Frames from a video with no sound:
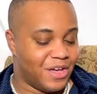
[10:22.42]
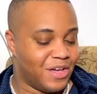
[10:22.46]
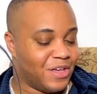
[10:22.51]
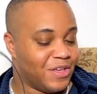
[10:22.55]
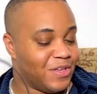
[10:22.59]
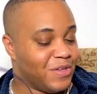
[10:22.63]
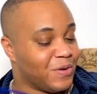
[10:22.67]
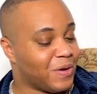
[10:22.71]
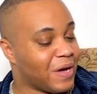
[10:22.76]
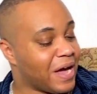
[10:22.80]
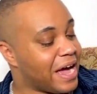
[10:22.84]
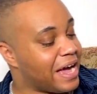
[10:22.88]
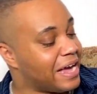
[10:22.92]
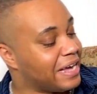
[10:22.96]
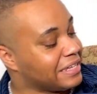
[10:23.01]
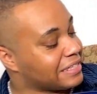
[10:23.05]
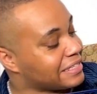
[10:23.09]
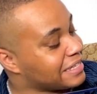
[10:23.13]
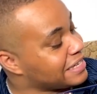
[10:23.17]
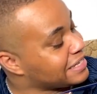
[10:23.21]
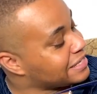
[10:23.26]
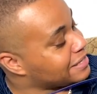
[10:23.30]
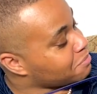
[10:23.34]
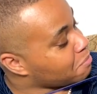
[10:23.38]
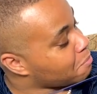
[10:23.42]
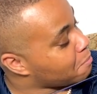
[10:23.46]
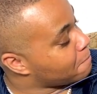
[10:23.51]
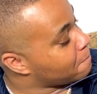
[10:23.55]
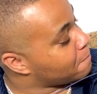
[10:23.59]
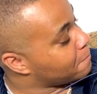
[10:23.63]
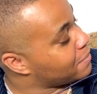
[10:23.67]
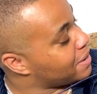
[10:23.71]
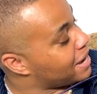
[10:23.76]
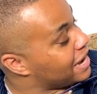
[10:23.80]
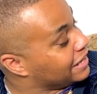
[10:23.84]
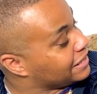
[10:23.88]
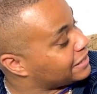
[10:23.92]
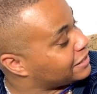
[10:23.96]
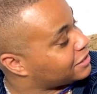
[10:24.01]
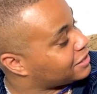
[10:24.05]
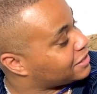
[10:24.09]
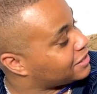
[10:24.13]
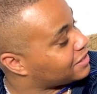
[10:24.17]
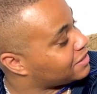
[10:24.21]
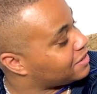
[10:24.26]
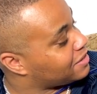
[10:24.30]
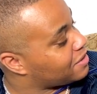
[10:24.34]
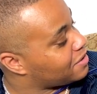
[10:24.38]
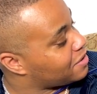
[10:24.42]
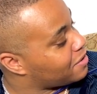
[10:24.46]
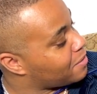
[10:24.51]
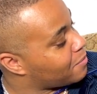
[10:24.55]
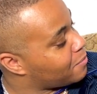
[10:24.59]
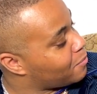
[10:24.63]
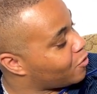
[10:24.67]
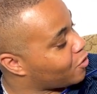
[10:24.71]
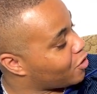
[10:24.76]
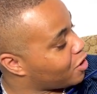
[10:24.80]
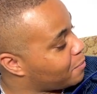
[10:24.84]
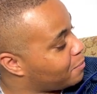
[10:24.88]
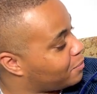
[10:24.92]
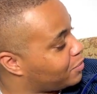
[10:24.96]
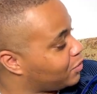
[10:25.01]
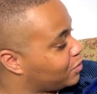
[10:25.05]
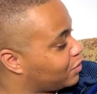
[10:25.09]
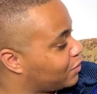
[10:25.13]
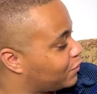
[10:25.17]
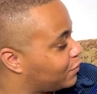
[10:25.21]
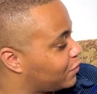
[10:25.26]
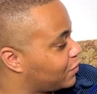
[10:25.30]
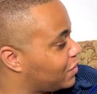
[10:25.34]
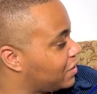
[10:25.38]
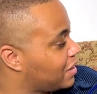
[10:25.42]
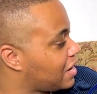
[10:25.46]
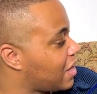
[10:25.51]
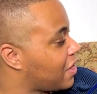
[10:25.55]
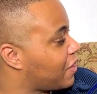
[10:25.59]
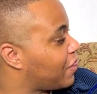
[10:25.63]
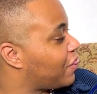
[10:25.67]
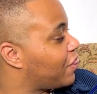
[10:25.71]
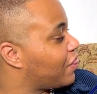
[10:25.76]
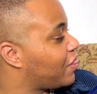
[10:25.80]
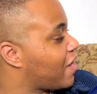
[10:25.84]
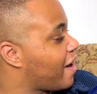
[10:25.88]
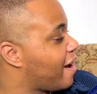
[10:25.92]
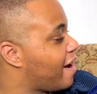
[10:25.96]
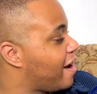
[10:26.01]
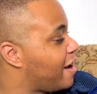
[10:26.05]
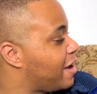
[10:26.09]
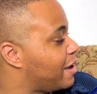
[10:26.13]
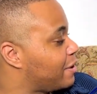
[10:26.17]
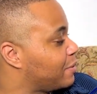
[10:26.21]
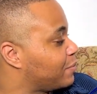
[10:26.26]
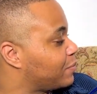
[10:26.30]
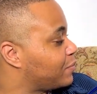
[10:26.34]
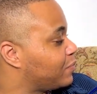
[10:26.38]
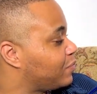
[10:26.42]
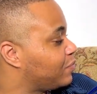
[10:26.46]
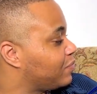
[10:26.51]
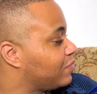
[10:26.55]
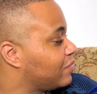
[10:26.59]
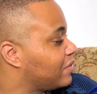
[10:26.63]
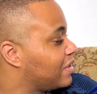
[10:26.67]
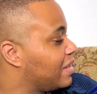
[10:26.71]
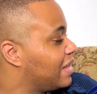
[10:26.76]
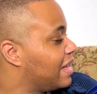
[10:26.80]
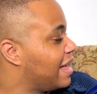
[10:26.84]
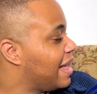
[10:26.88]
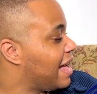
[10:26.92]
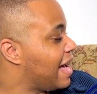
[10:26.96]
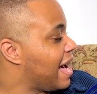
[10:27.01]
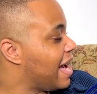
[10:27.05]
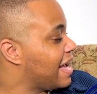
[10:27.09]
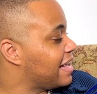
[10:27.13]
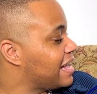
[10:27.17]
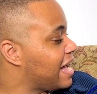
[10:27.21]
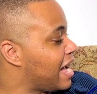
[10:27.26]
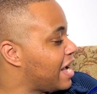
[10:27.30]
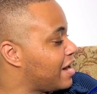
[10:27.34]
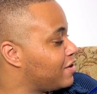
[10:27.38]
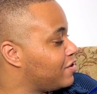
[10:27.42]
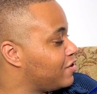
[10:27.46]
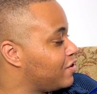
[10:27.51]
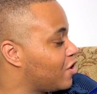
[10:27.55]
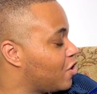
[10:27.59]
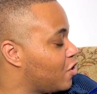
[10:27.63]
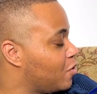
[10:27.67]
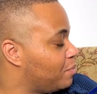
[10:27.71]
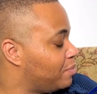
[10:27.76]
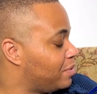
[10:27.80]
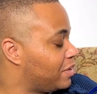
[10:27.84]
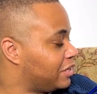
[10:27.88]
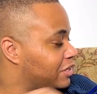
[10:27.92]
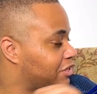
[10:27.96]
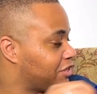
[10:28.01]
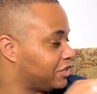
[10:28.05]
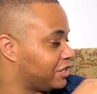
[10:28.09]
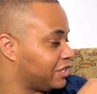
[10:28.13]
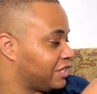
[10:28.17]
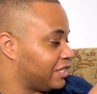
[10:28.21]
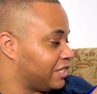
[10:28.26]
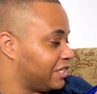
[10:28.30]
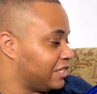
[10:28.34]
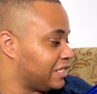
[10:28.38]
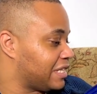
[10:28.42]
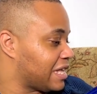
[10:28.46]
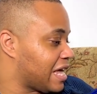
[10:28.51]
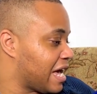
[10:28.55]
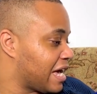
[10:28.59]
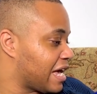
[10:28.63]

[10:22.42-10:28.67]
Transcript: You guys, it's much more beautiful than I thought. I got no pictures. I